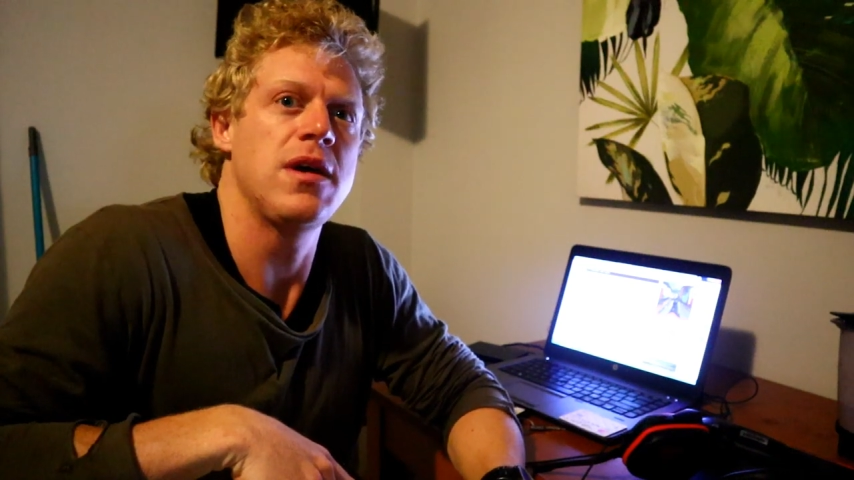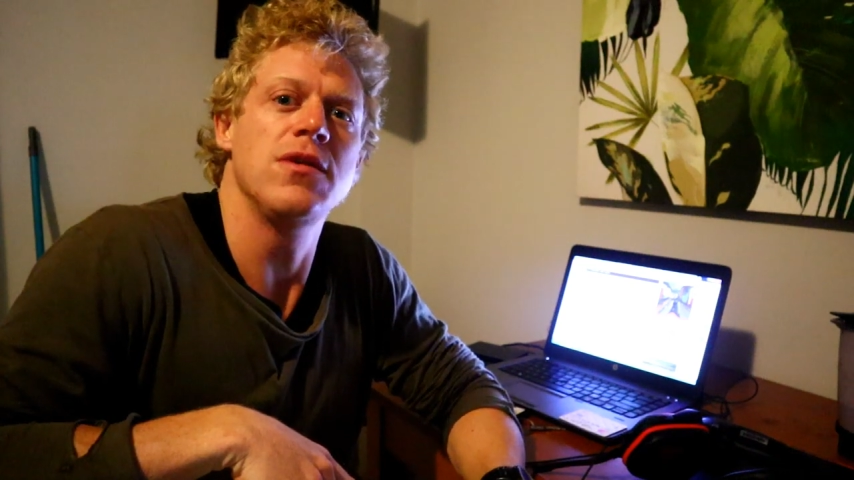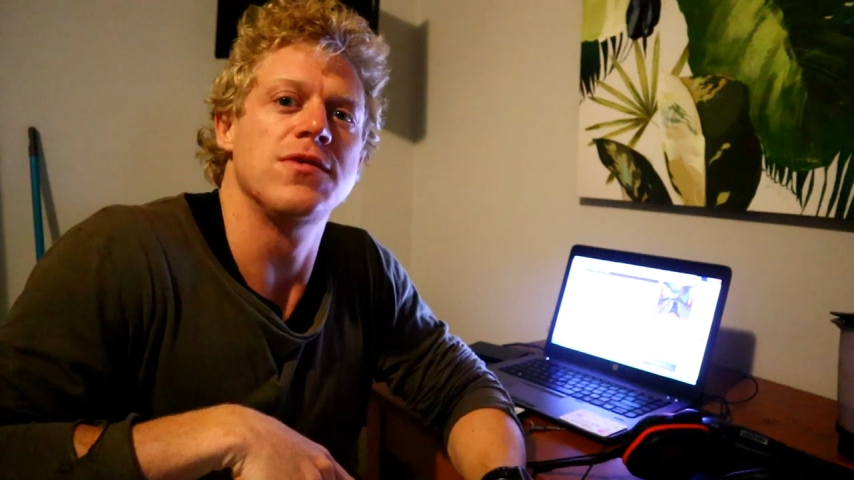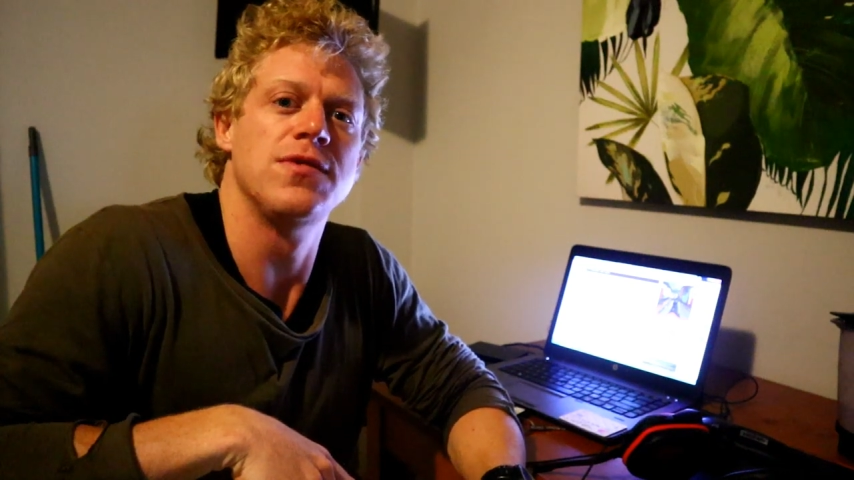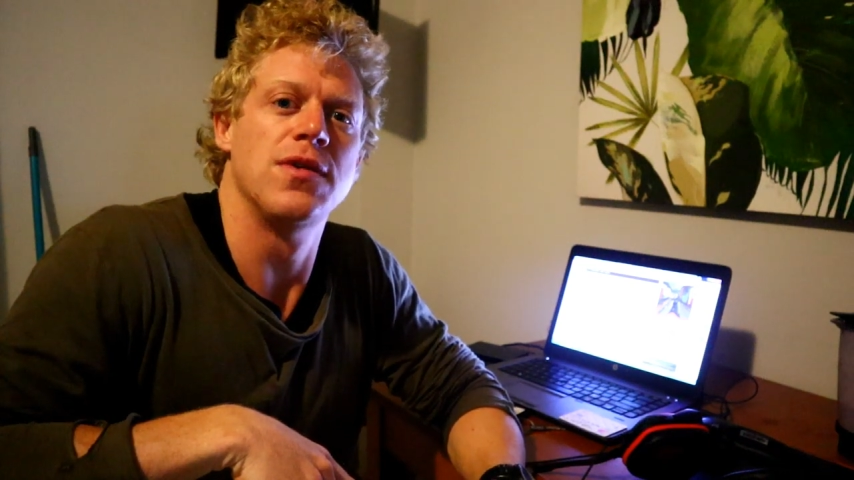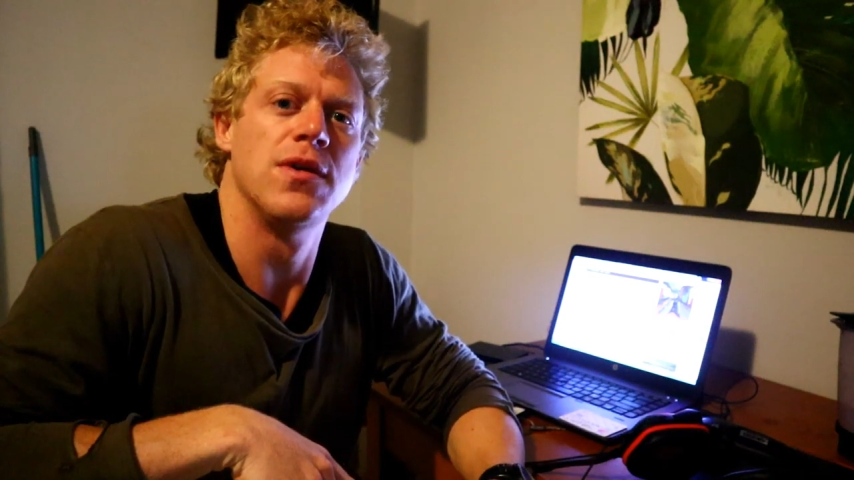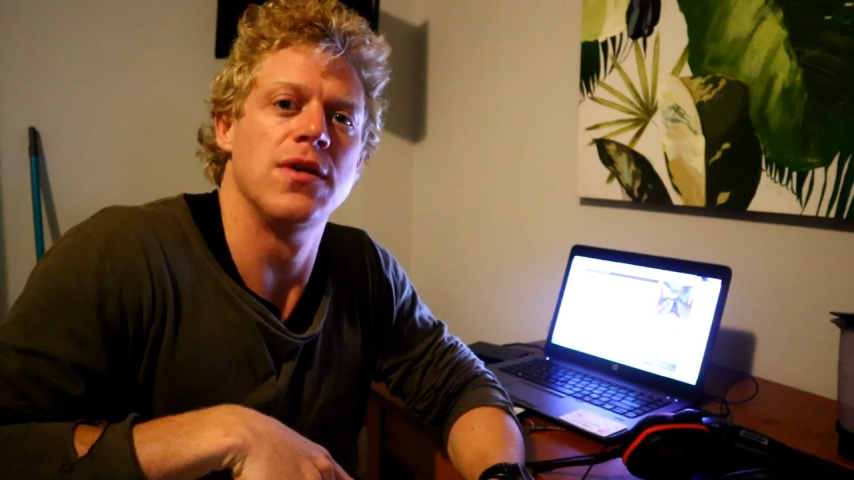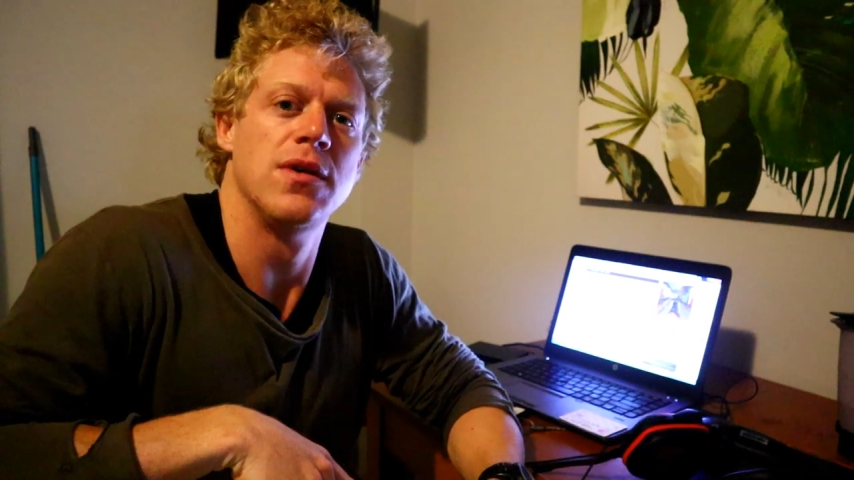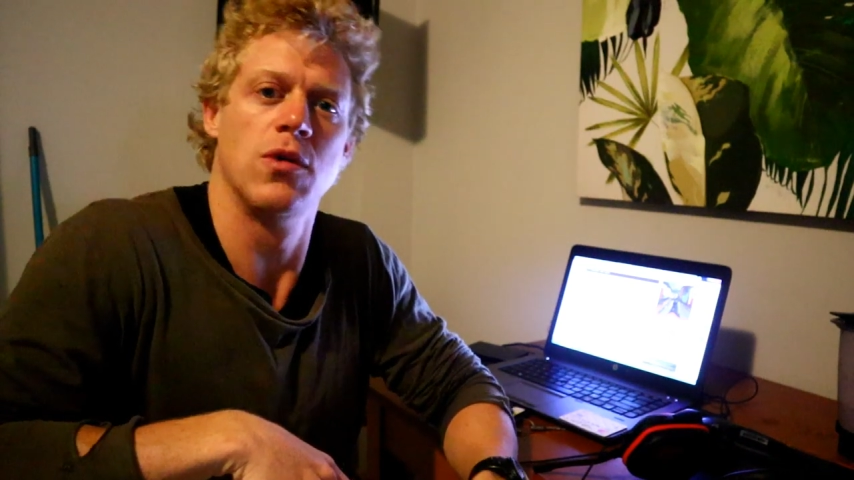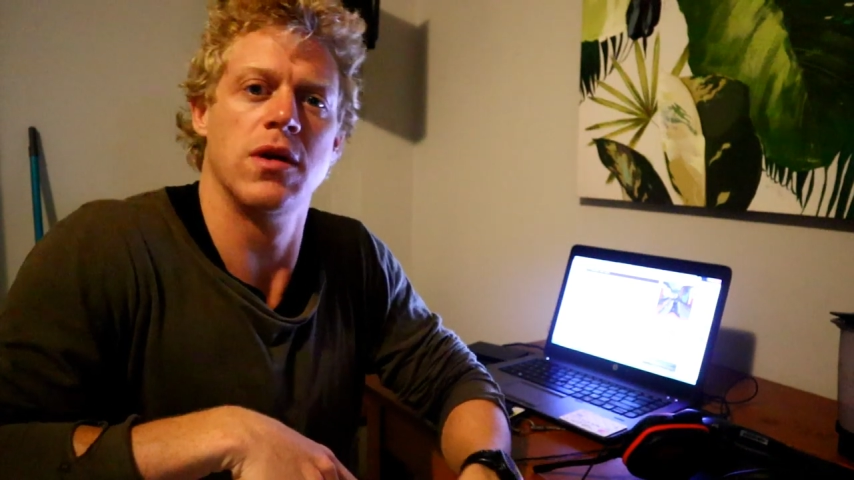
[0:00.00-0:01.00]
else.
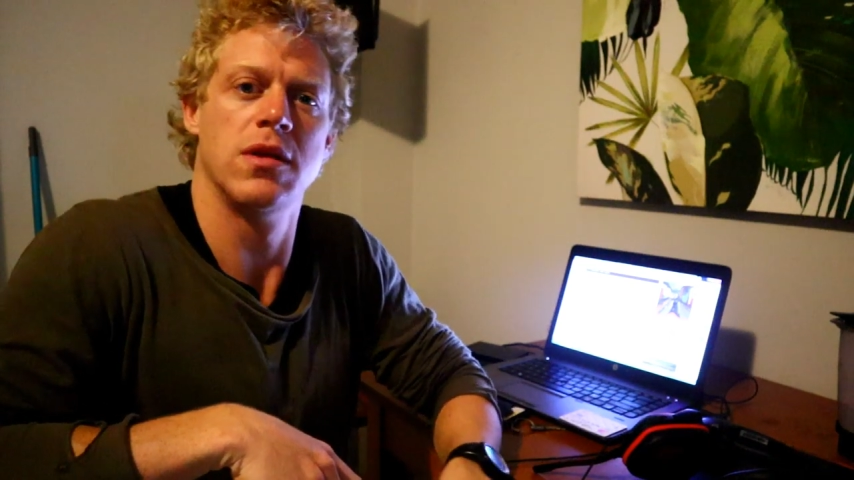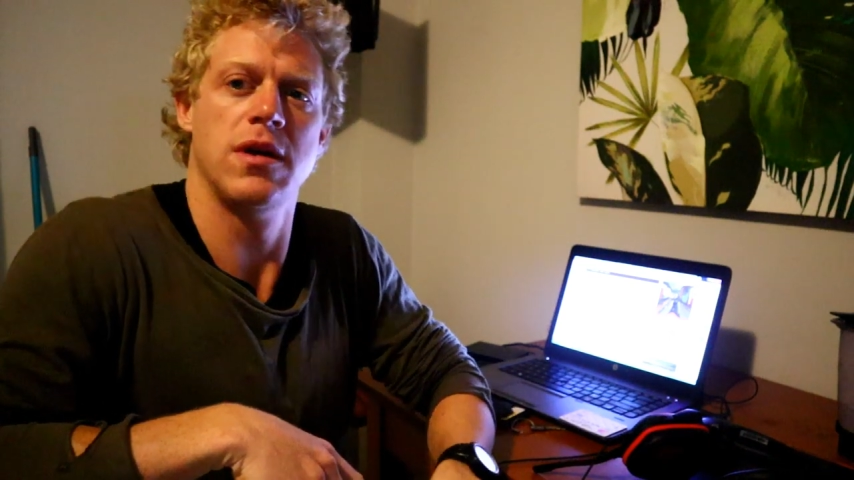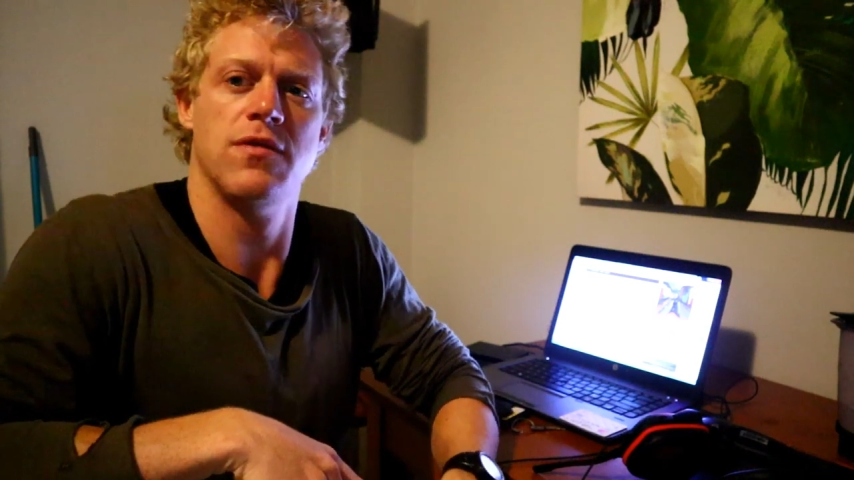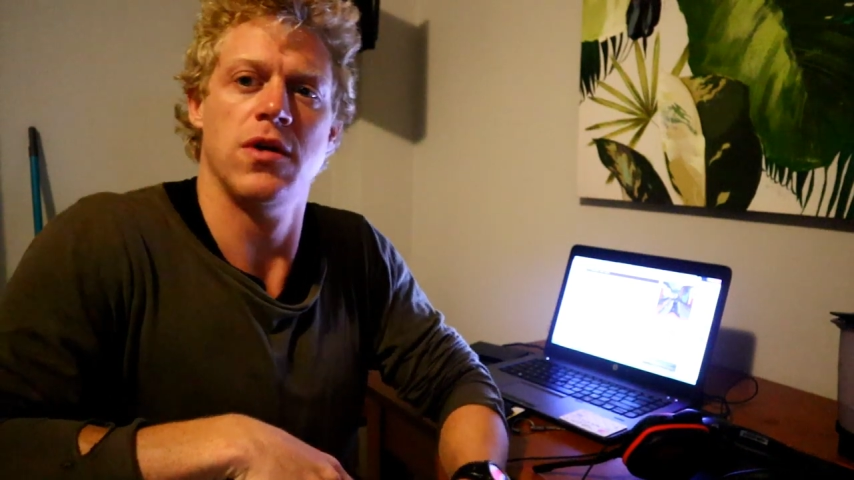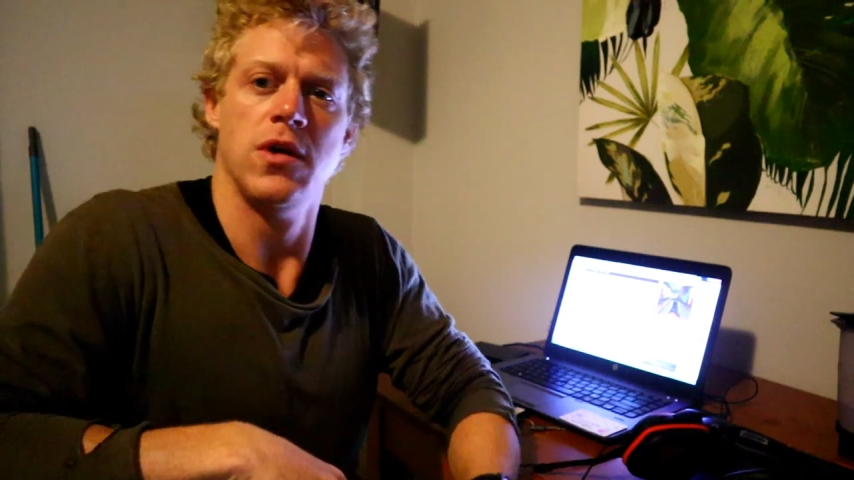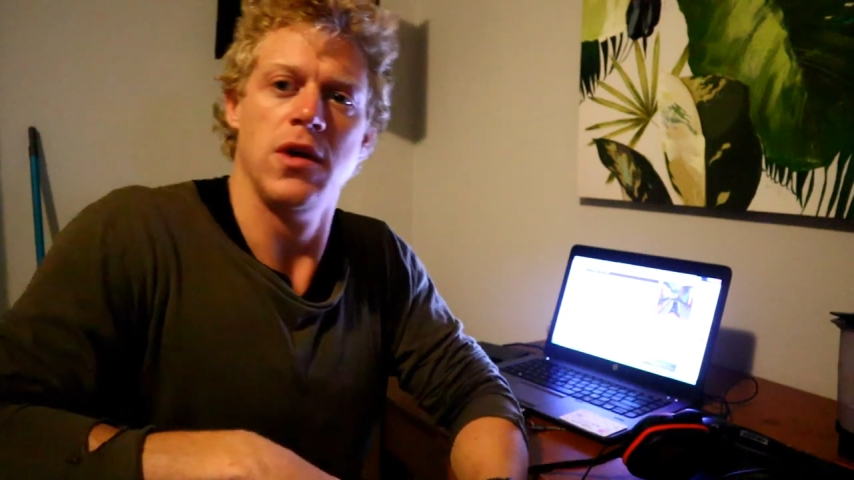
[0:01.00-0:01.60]
I want to live